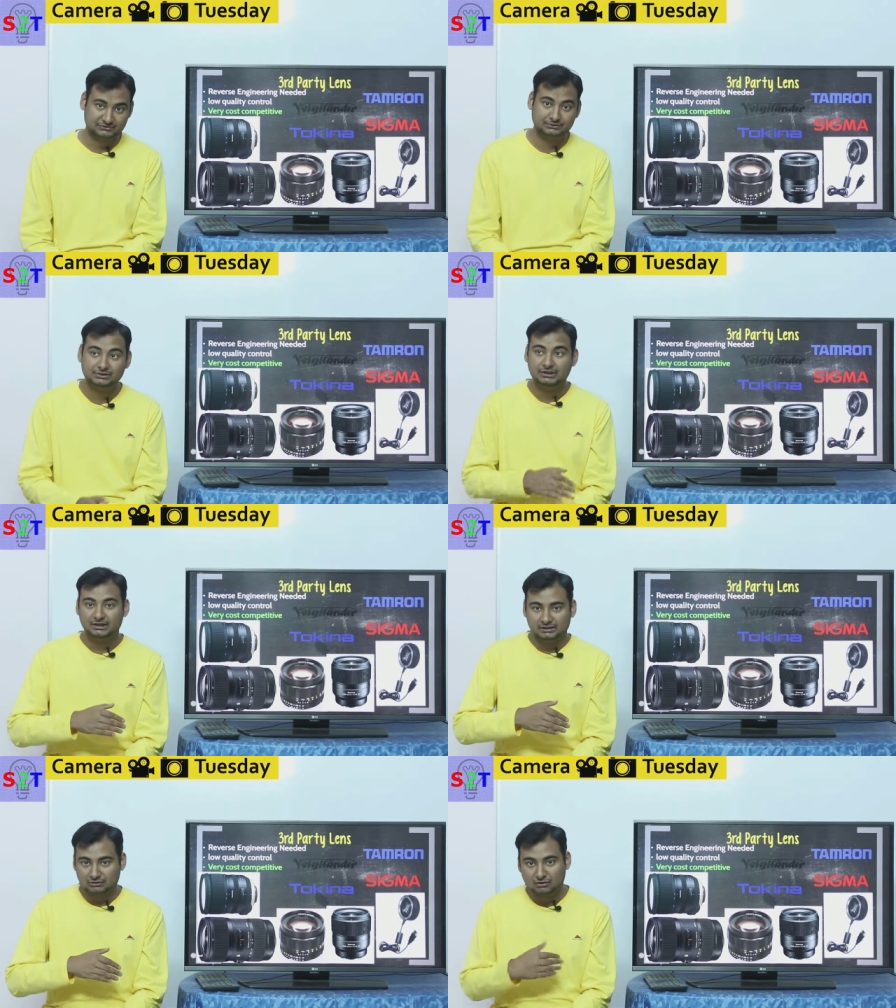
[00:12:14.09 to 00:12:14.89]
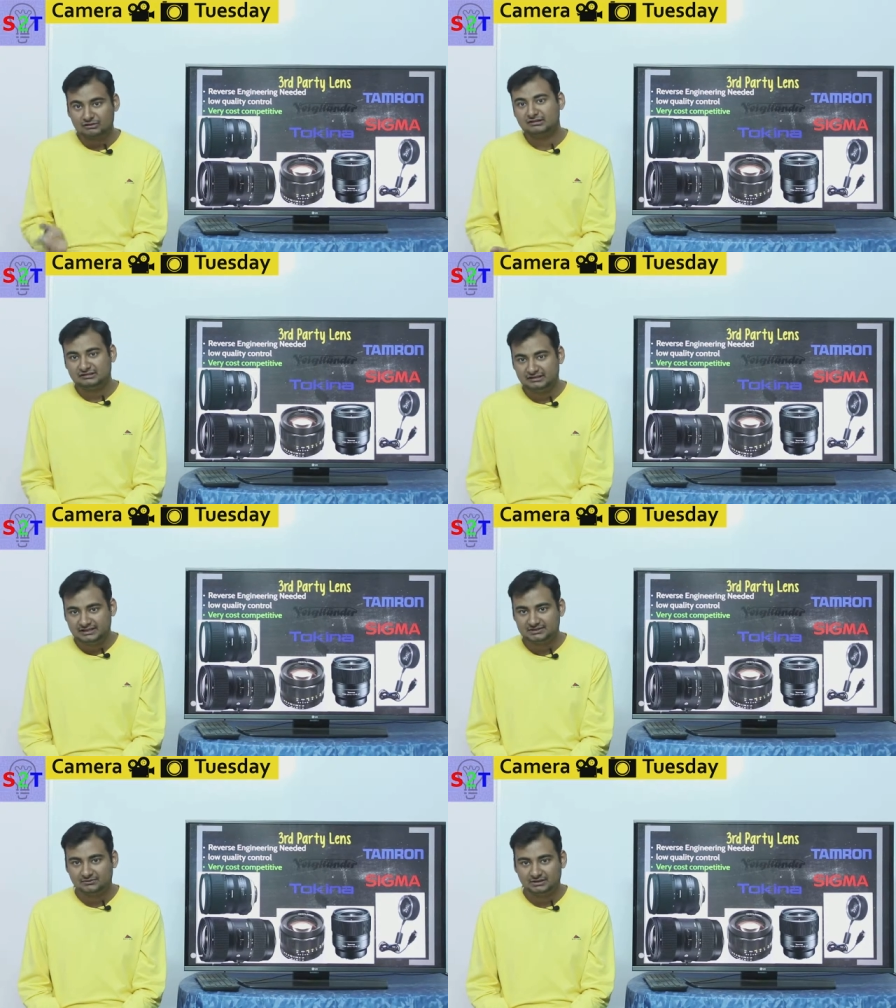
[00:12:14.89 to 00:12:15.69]
So gone are the
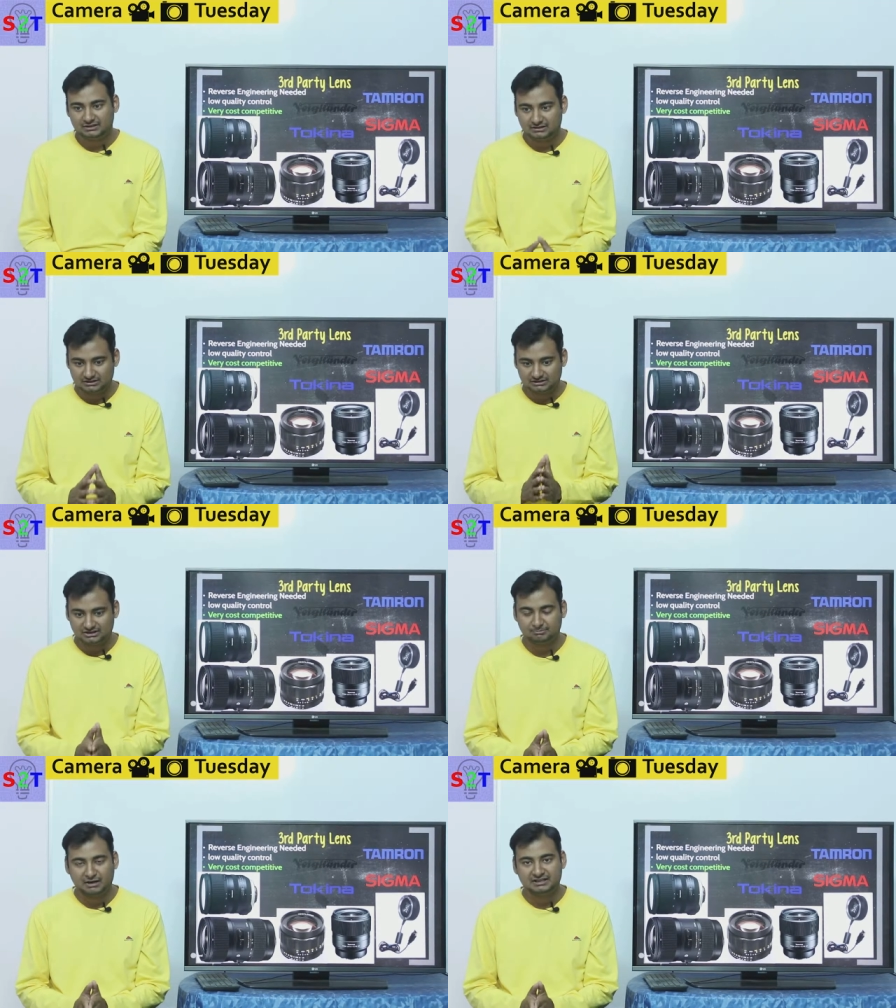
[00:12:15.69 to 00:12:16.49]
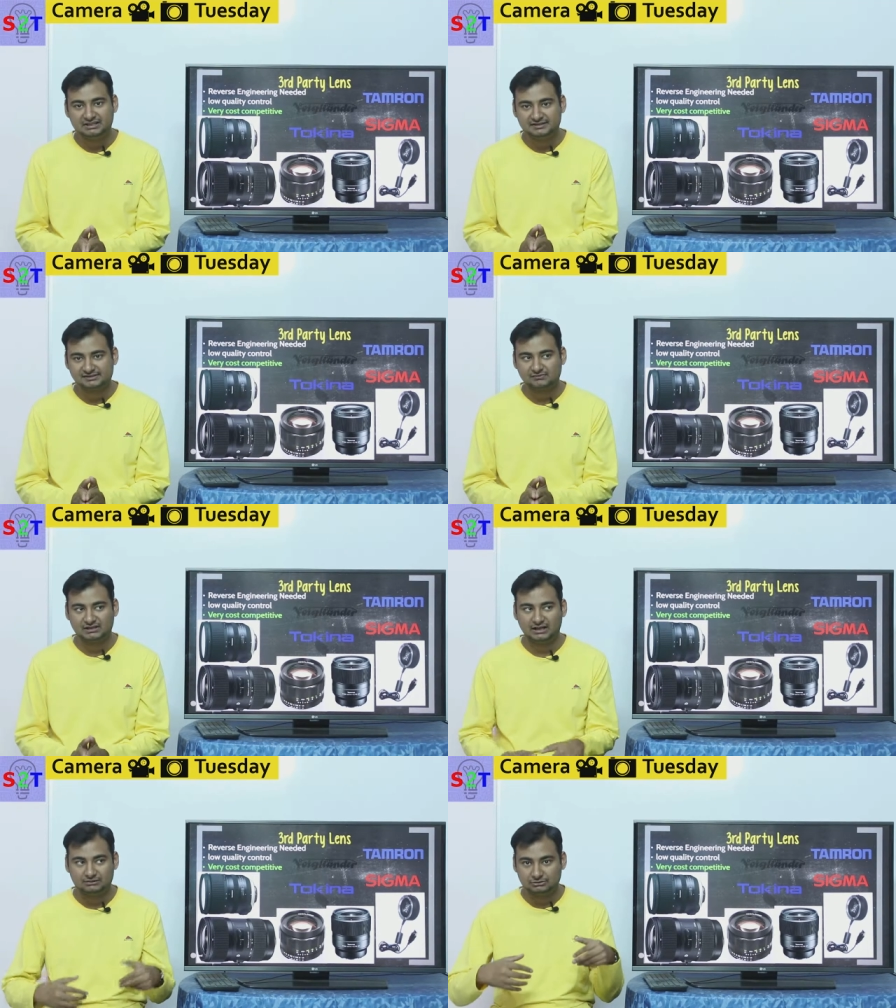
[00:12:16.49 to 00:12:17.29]
days where uh, third-party lenses were
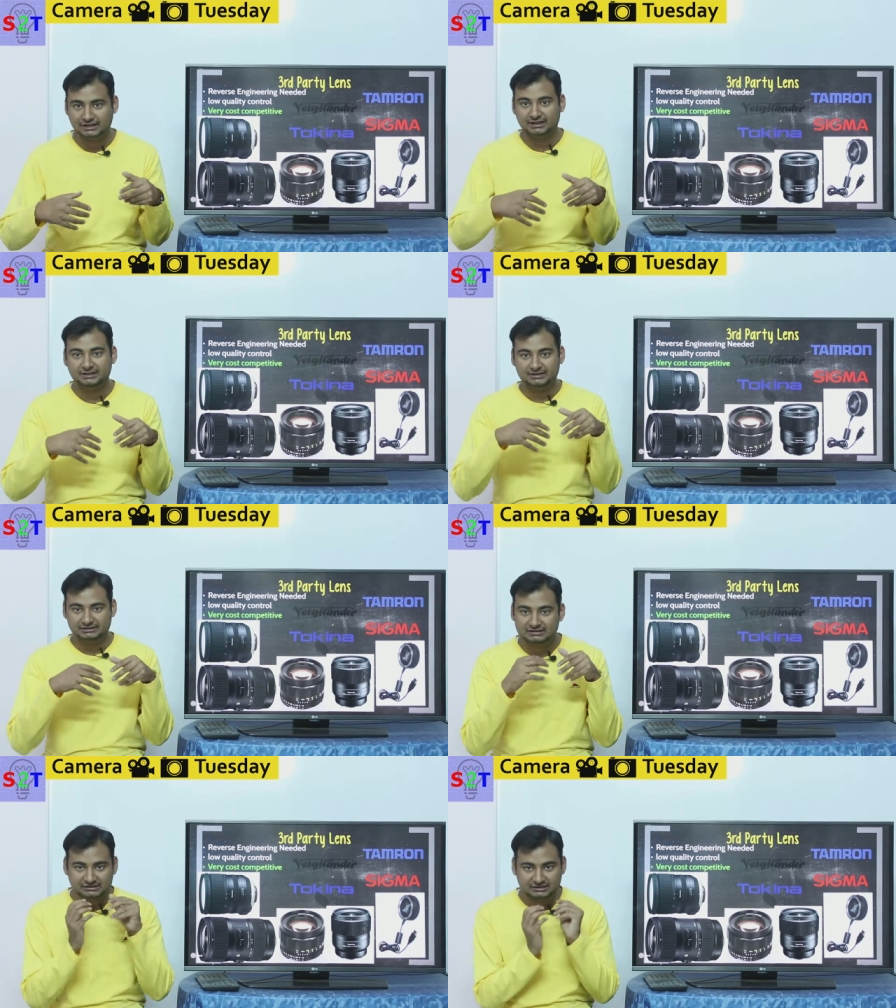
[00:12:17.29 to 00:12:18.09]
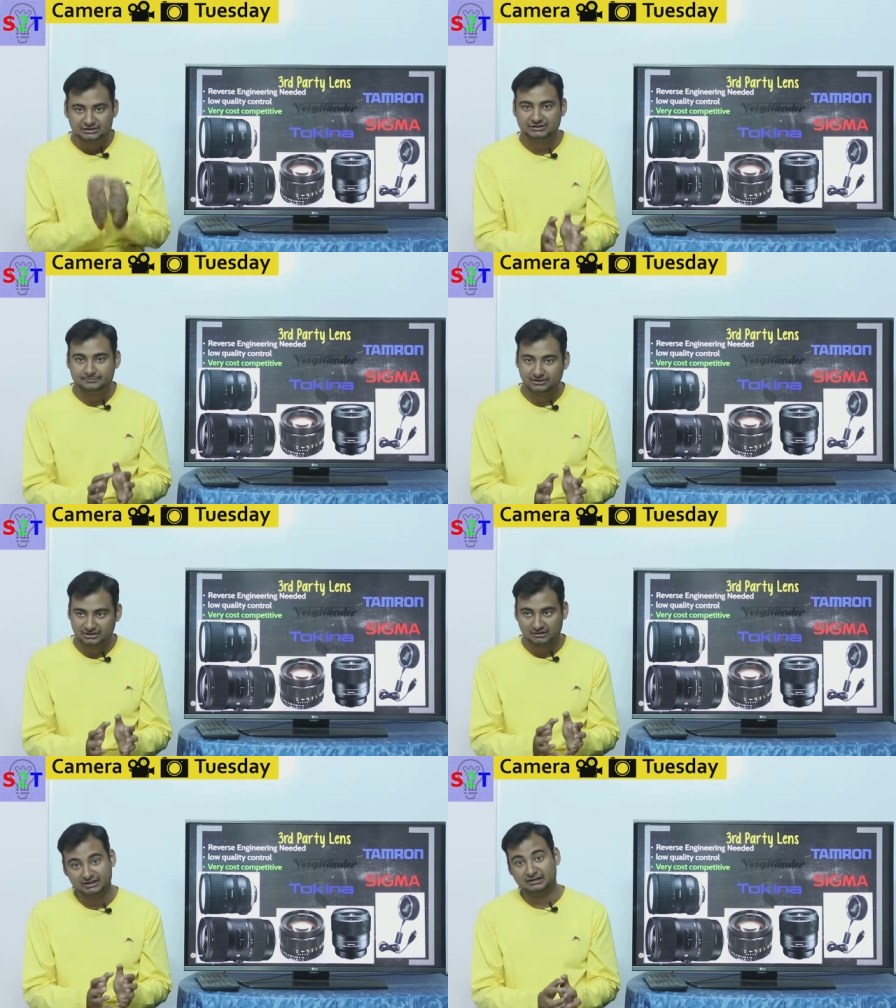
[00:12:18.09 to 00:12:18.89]
like, okay, this is a cheap
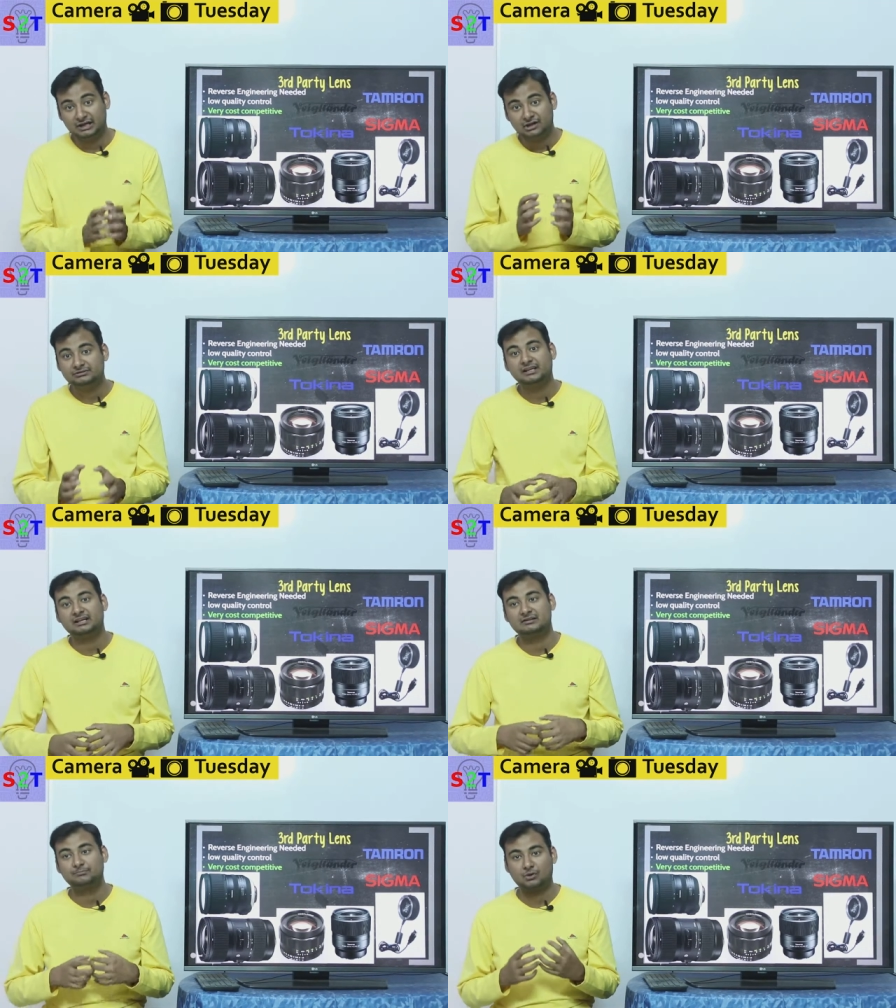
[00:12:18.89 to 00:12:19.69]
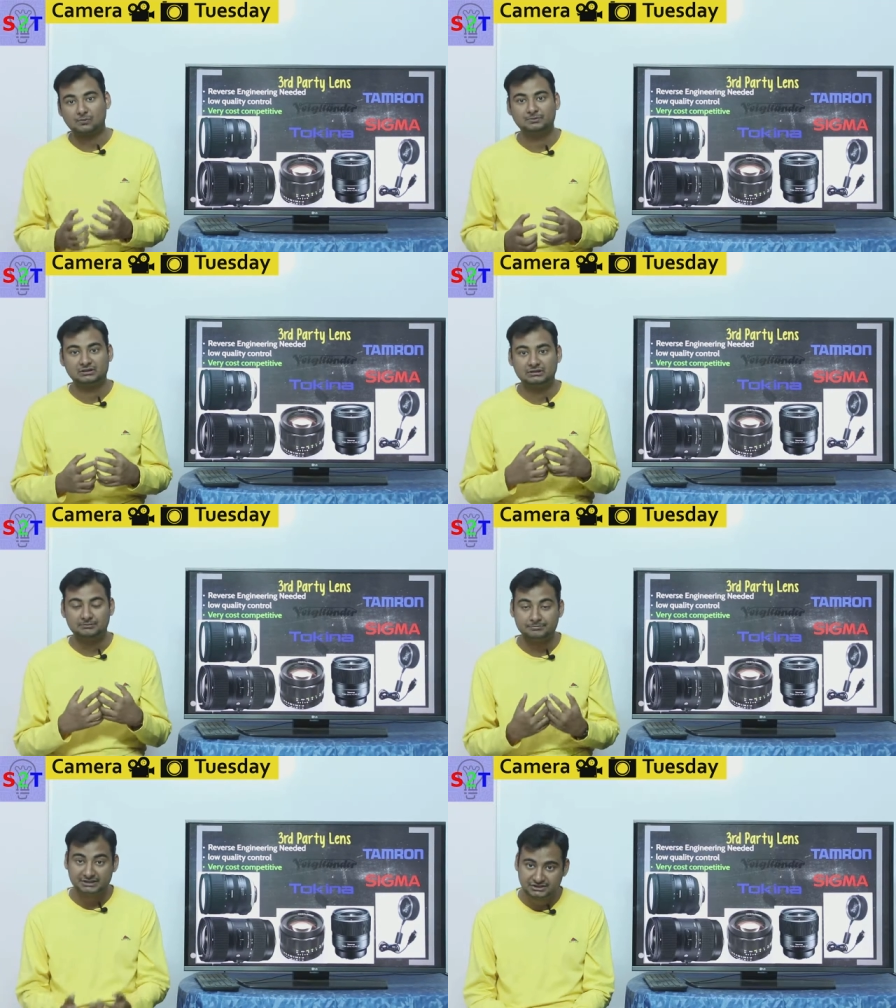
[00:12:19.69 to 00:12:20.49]
alternate. Now they are a proper
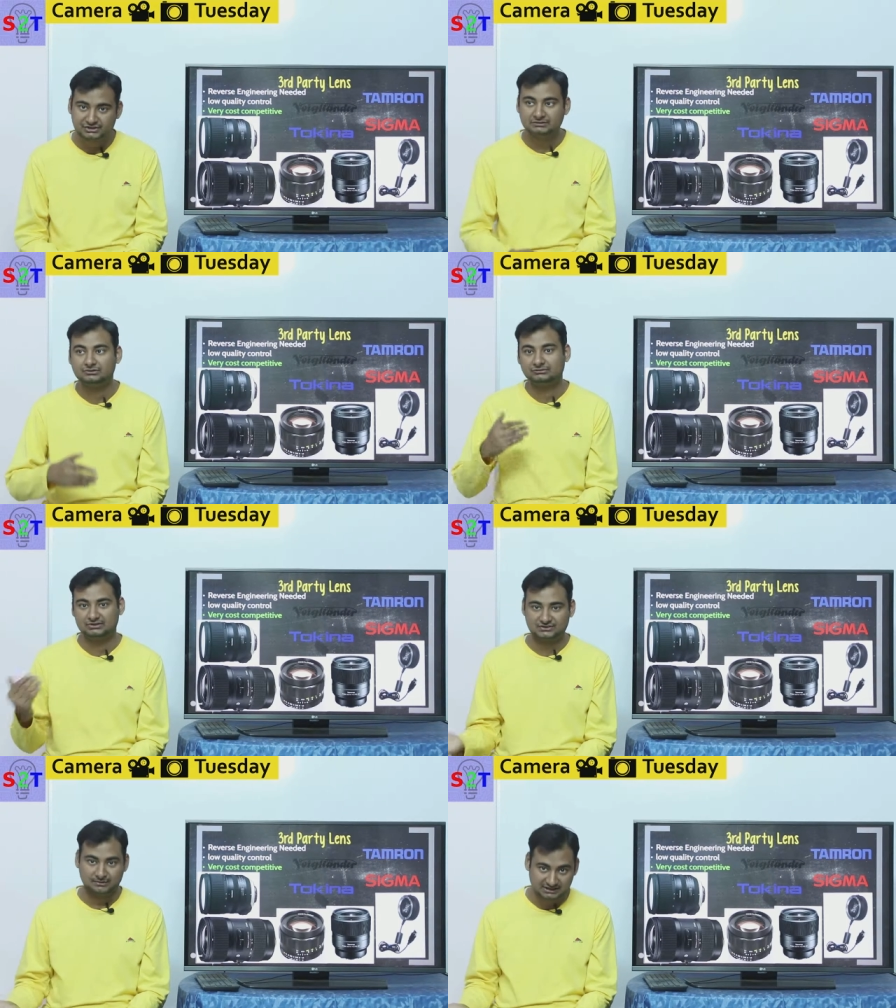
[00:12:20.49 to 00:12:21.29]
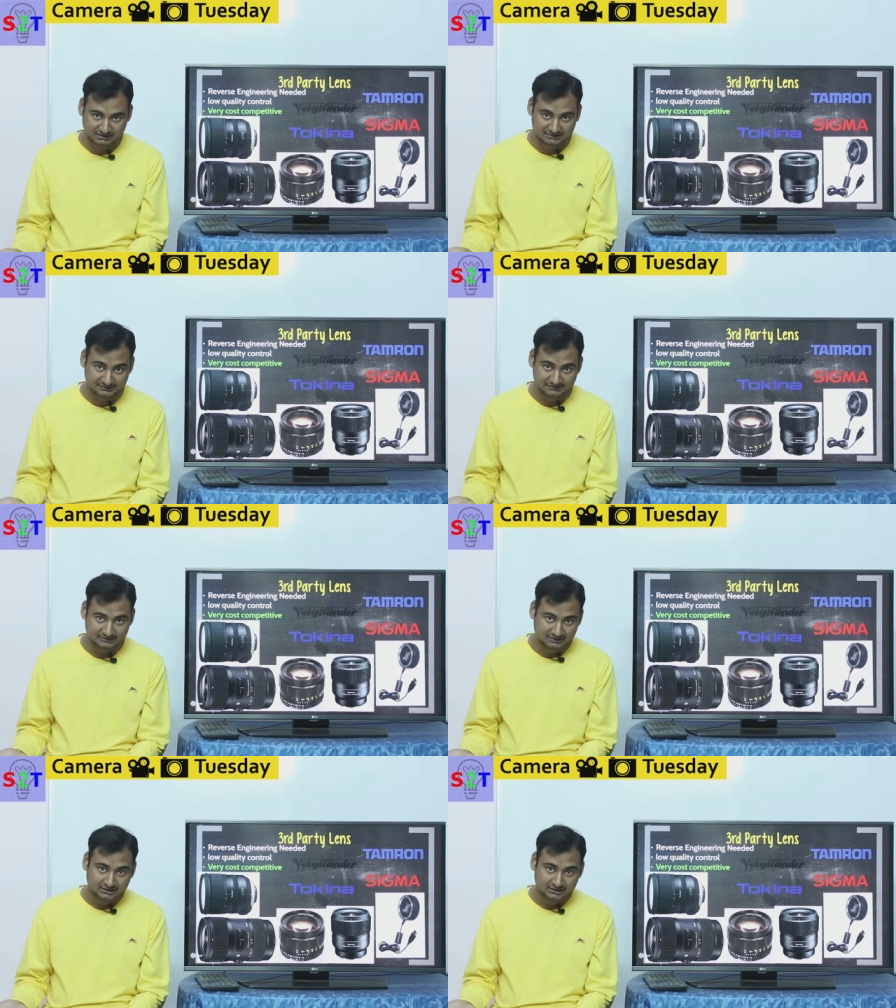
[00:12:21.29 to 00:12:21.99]
competition to first-party lenses.